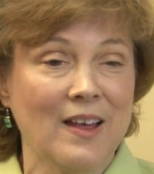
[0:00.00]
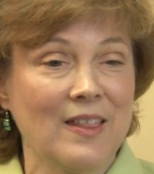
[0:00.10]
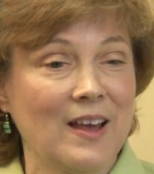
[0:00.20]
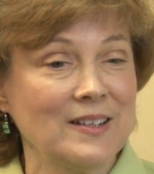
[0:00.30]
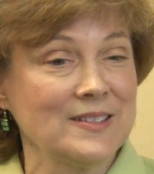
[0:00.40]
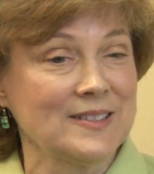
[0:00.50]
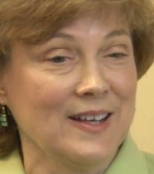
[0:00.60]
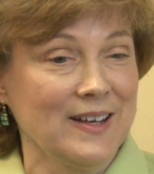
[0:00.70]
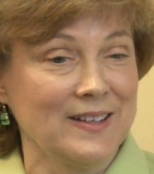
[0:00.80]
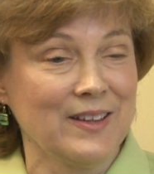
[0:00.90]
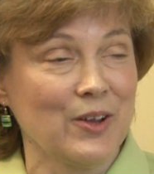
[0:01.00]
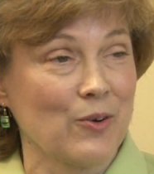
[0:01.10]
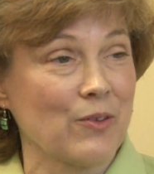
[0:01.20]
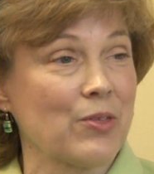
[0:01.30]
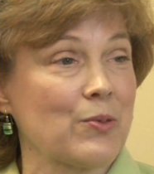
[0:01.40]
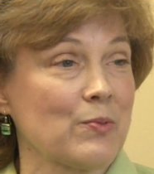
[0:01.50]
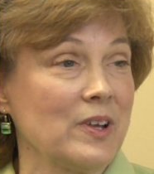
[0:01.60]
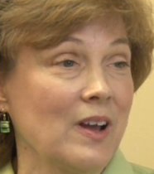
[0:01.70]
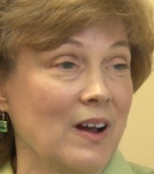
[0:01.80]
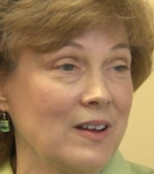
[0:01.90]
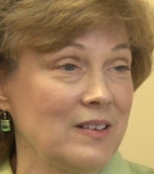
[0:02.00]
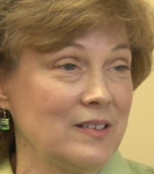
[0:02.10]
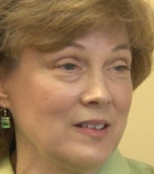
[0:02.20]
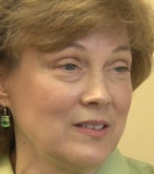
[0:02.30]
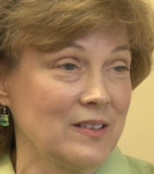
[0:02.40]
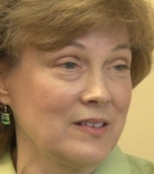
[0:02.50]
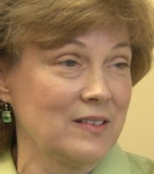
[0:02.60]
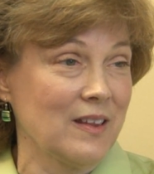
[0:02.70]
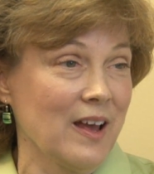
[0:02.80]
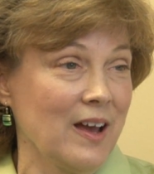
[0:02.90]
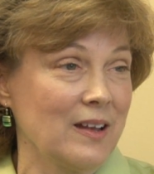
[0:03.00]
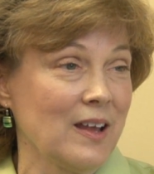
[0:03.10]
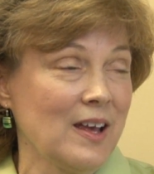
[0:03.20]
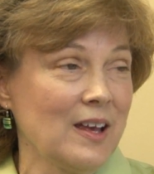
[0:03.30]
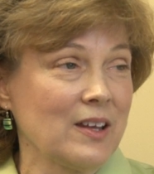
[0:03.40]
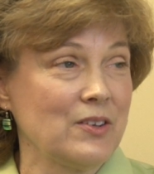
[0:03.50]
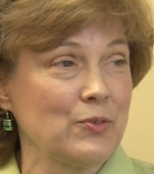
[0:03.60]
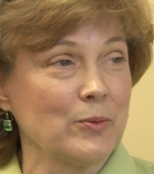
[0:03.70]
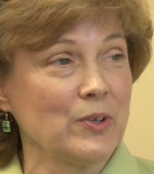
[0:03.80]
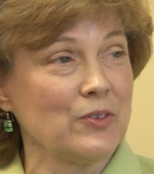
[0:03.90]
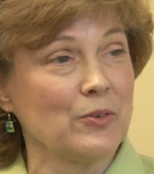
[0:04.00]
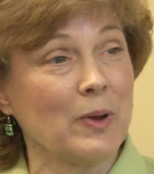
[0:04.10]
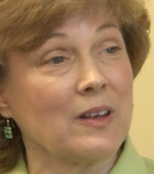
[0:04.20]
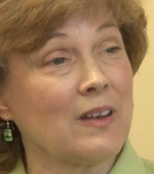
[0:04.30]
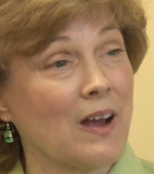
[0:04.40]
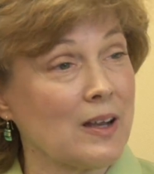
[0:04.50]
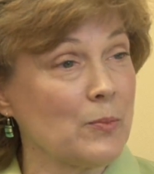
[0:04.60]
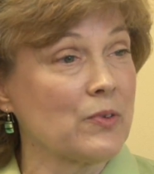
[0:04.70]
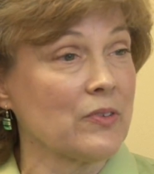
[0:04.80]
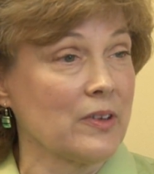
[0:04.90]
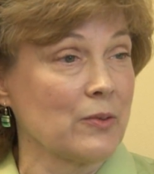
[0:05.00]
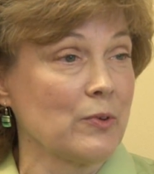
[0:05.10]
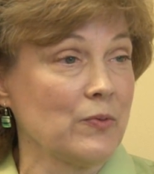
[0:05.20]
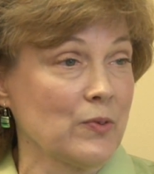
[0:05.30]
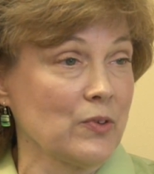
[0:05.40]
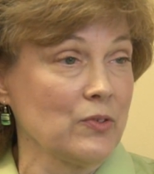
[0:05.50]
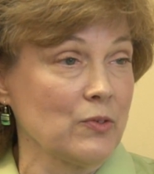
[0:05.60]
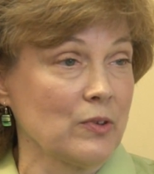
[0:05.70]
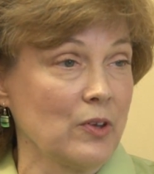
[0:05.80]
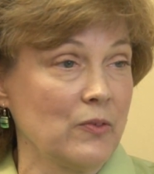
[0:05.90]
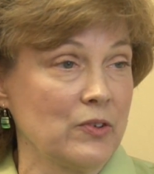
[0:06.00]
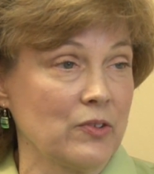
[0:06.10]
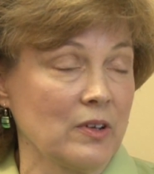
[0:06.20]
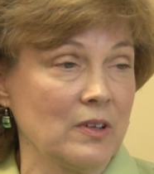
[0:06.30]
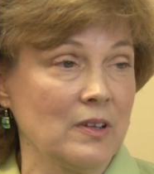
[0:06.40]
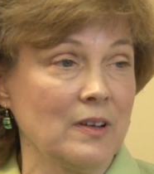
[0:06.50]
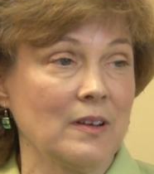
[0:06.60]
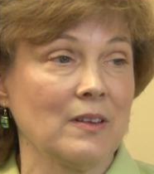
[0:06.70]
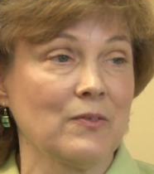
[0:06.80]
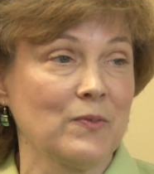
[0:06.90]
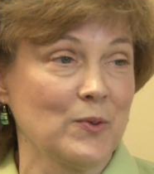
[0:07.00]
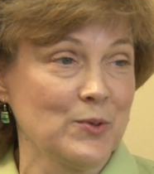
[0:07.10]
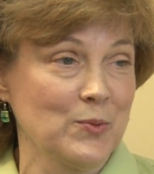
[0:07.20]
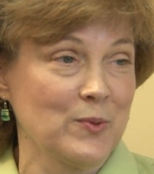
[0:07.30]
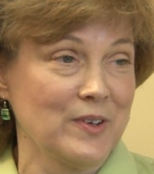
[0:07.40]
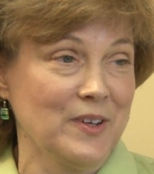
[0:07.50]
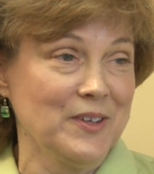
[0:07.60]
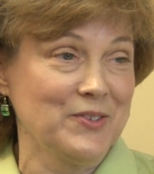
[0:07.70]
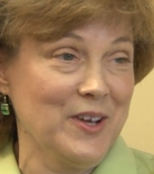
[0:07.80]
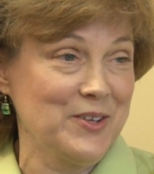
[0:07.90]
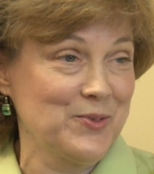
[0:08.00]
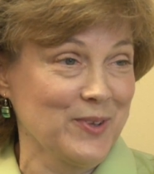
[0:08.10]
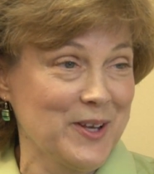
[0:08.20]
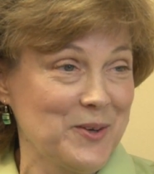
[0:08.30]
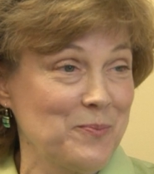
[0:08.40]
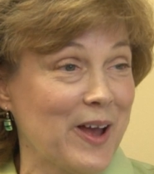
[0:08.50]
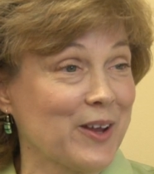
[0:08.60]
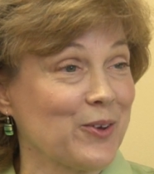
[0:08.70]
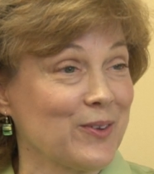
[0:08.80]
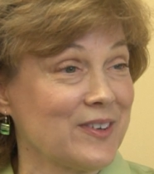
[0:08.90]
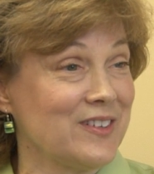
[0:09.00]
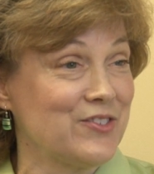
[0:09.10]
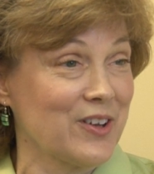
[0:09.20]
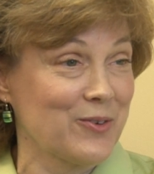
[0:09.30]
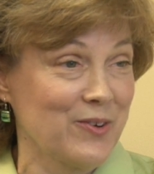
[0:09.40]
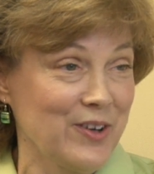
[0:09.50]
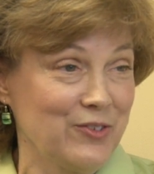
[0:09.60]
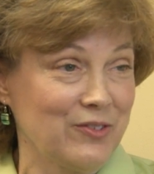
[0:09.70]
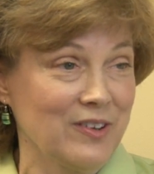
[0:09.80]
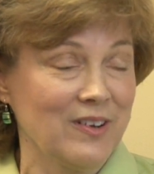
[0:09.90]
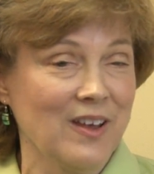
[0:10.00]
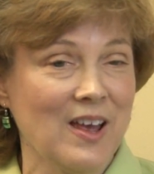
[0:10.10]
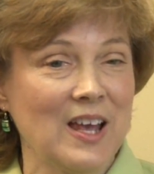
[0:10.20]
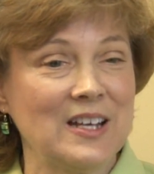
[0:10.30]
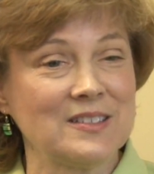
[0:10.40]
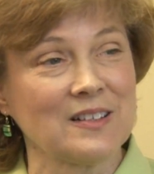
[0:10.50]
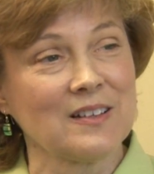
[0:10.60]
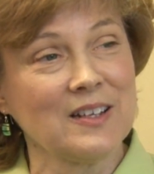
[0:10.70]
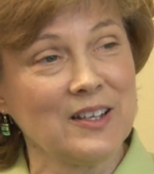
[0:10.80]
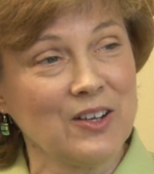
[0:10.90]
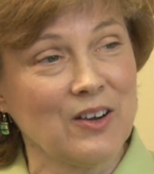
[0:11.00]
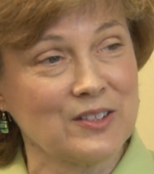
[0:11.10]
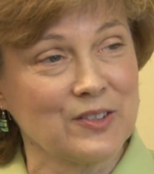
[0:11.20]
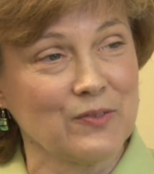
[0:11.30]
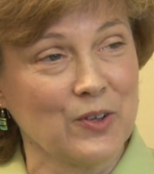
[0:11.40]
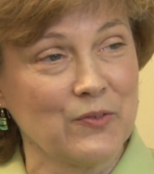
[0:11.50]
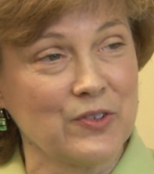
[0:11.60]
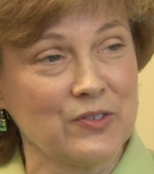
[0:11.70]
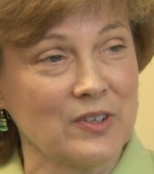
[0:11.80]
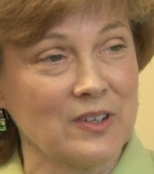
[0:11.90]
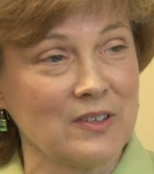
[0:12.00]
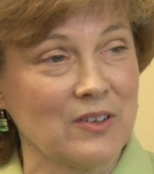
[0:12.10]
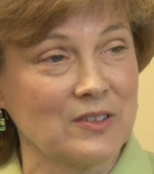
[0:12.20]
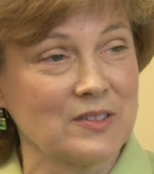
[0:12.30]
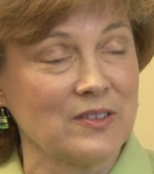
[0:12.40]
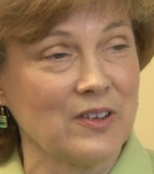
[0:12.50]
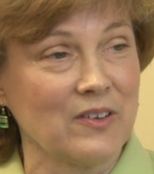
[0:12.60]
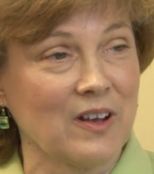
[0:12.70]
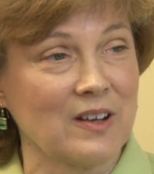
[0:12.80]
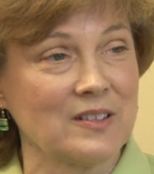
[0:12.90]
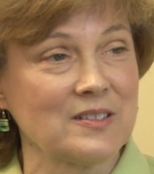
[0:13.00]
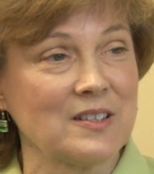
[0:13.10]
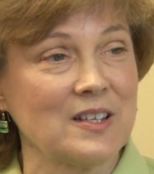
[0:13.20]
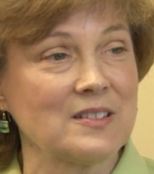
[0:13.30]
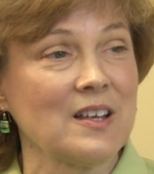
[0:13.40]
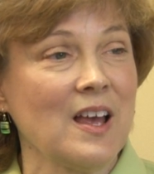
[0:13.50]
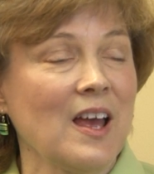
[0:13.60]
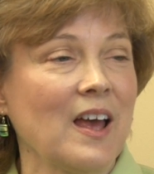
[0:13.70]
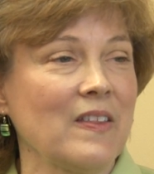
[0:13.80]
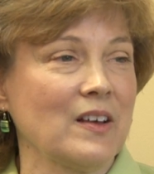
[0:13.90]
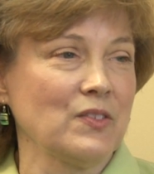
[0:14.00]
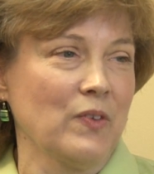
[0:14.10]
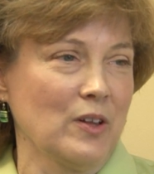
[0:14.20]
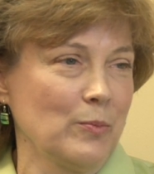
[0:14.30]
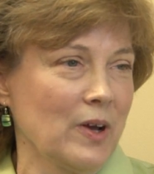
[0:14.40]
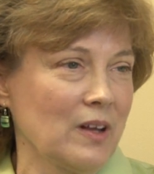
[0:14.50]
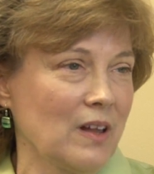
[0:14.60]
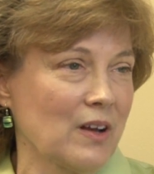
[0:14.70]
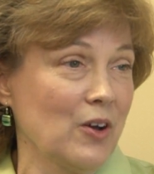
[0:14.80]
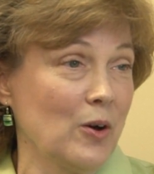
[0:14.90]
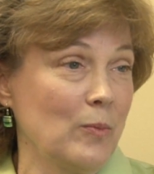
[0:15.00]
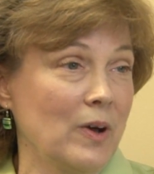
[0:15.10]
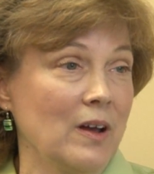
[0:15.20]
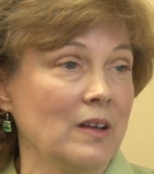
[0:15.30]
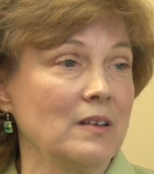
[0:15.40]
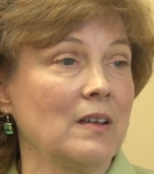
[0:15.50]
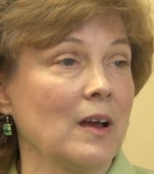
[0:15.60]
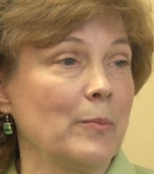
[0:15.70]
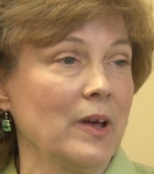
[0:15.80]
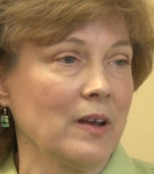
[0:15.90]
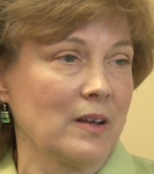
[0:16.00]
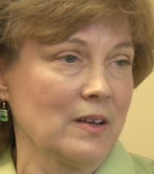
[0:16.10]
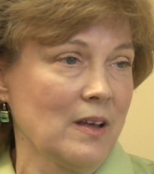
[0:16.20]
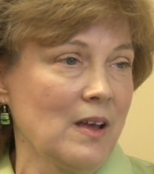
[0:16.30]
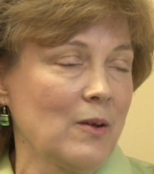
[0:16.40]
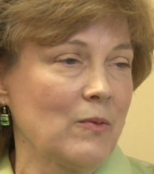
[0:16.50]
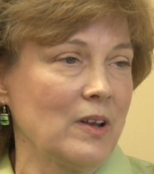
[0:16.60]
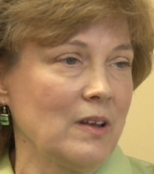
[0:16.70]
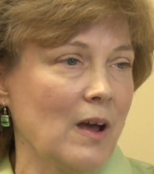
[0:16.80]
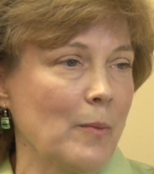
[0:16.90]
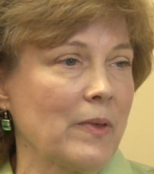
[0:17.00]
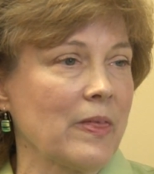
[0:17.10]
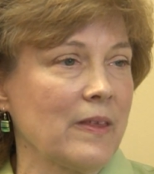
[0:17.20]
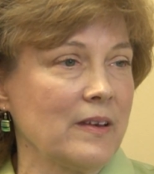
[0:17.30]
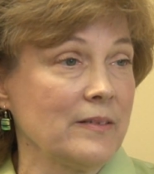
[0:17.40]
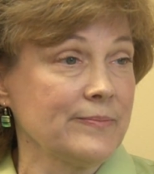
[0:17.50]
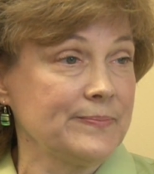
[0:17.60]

That said, there are three eye diseases that contribute to about 90% of the referrals to a low vision clinic. The first one is age-related macular degeneration. It's the leading cause of low vision in adults in the United States, and that's followed by glaucoma and diabetic retinopathy.